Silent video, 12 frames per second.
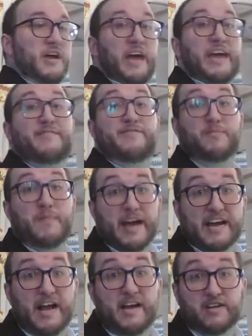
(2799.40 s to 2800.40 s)
And for my
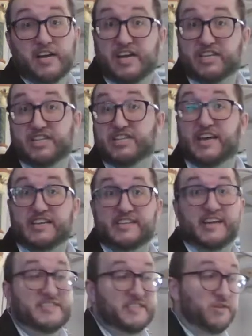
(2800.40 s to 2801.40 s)
congregation, that
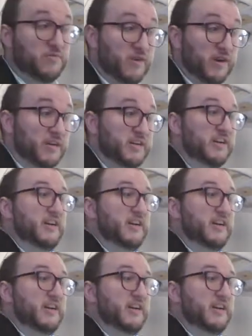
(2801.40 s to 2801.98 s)
tends to work.